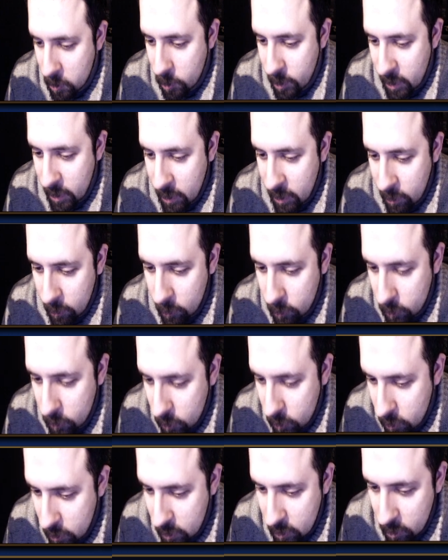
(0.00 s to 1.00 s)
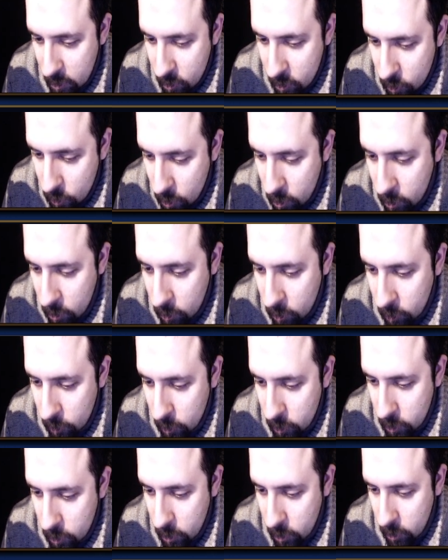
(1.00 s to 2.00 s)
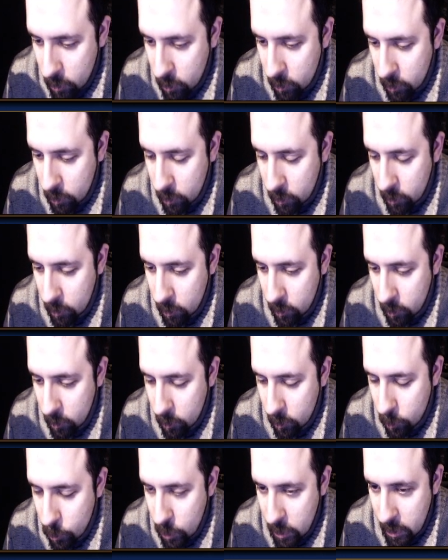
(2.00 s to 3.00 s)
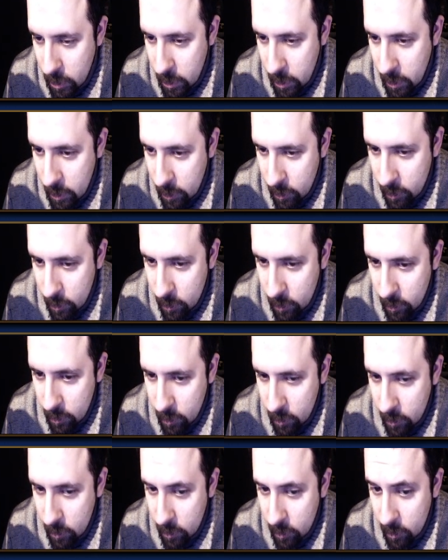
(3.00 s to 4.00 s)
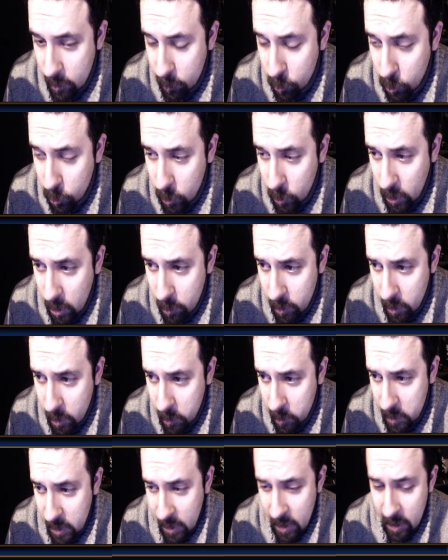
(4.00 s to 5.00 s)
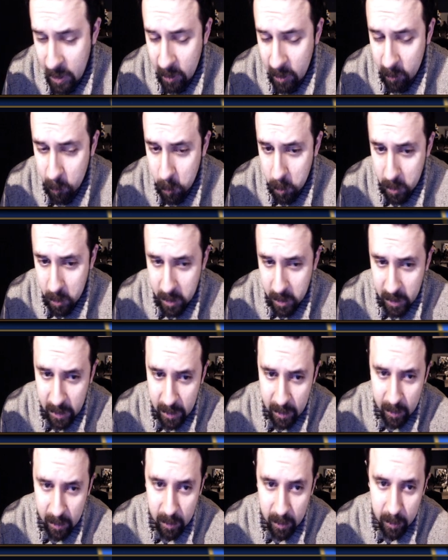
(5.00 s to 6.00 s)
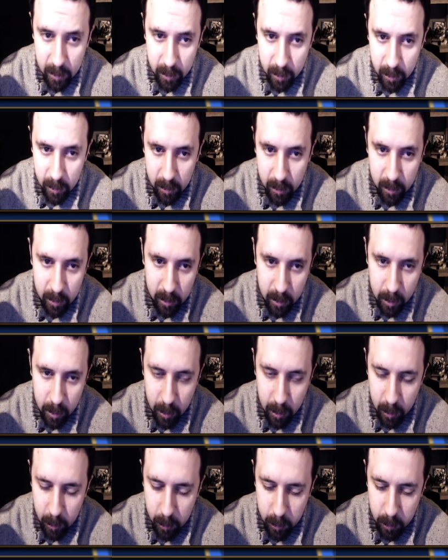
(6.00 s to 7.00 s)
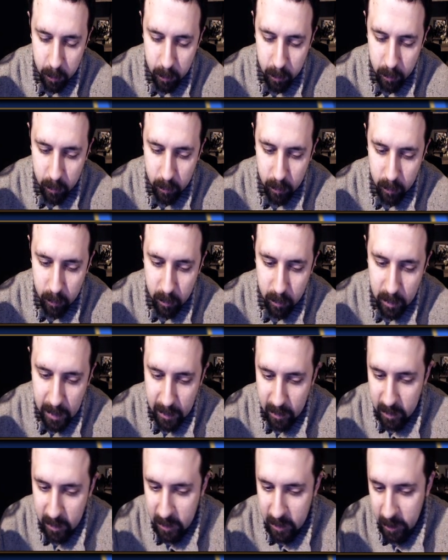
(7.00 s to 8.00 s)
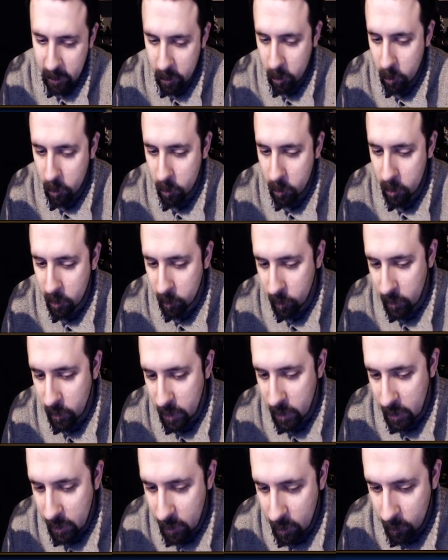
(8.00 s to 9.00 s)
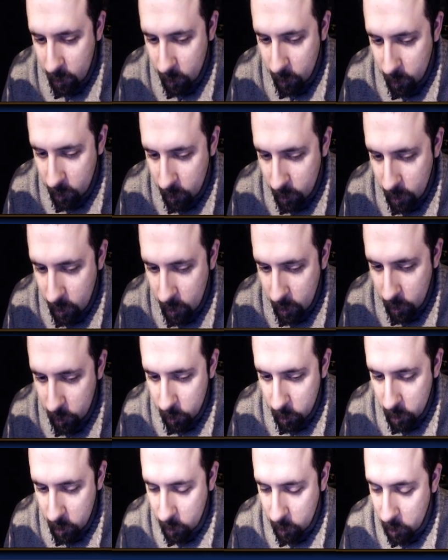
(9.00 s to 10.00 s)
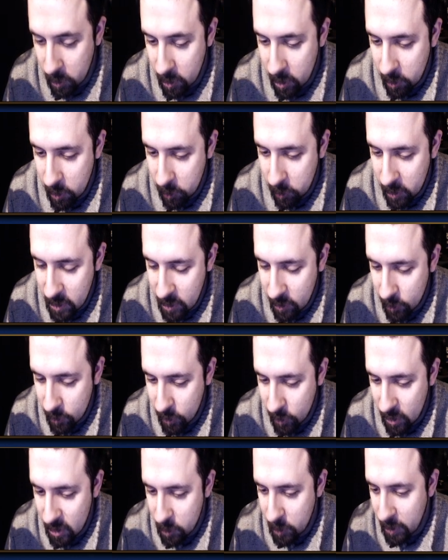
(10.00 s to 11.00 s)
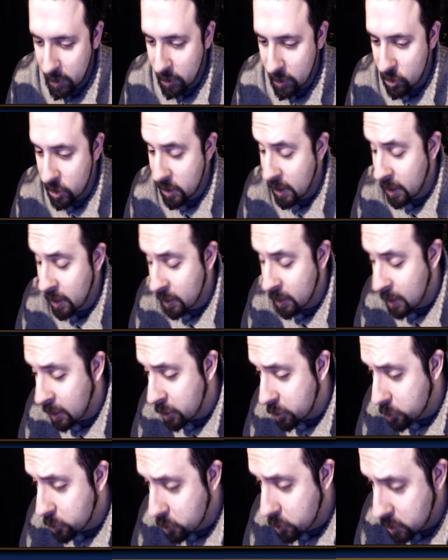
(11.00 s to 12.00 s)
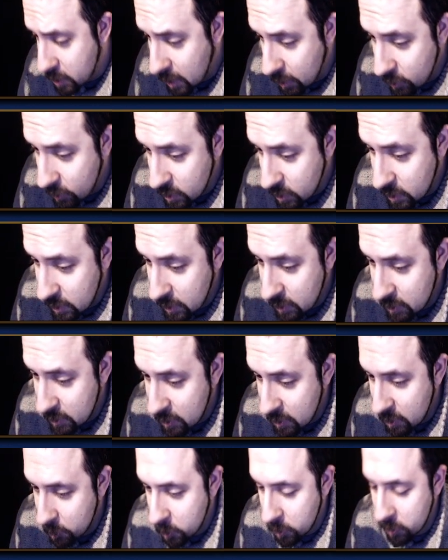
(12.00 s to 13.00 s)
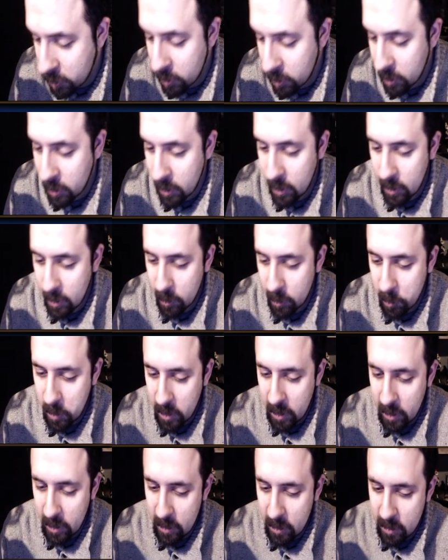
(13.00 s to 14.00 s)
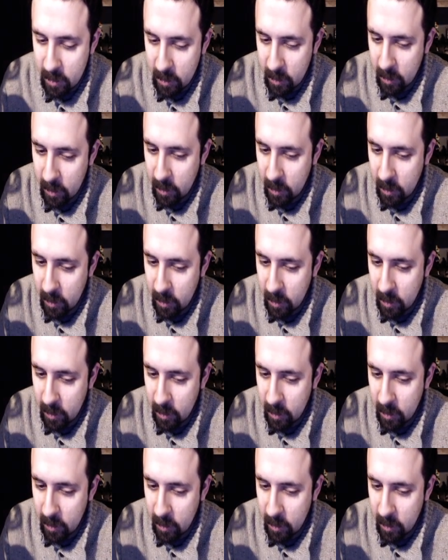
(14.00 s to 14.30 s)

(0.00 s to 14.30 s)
be. She's still strong, for sure. But... Premium tag worthy? No. I have to say no. And and one of the reasons for is because she cannot use Titus's STMR because